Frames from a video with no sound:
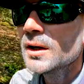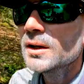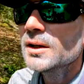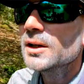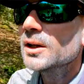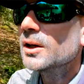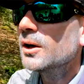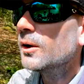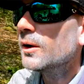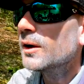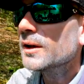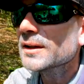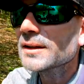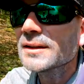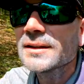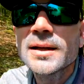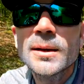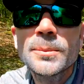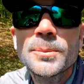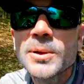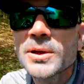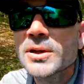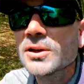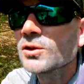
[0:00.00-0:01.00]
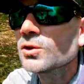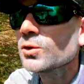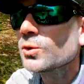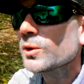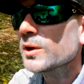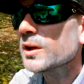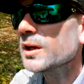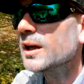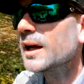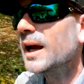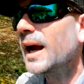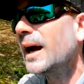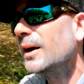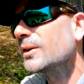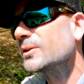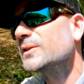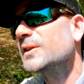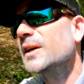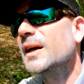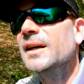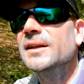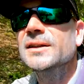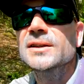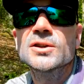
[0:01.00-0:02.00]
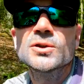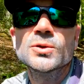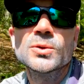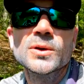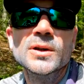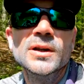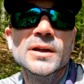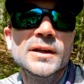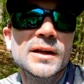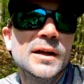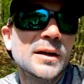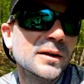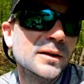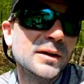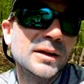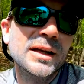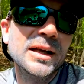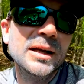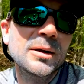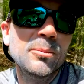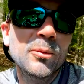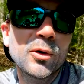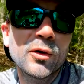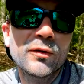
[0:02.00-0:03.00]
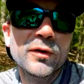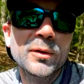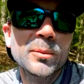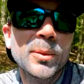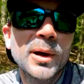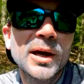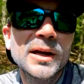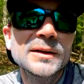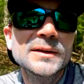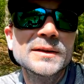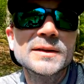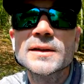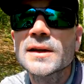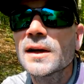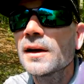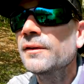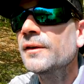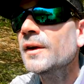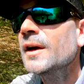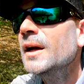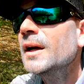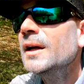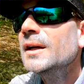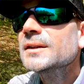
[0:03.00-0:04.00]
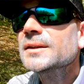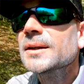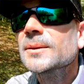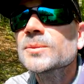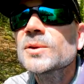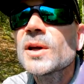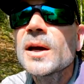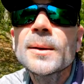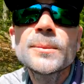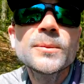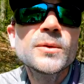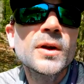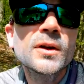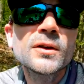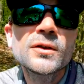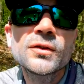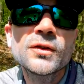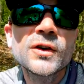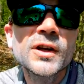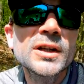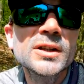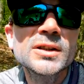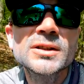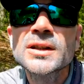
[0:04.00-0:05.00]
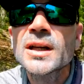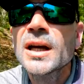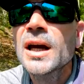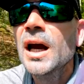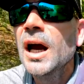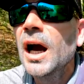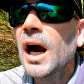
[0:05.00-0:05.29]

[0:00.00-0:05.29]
you know, on the tip of the tree, outside the tree, that are gonna need a moving bait and stuff, sometimes those fish,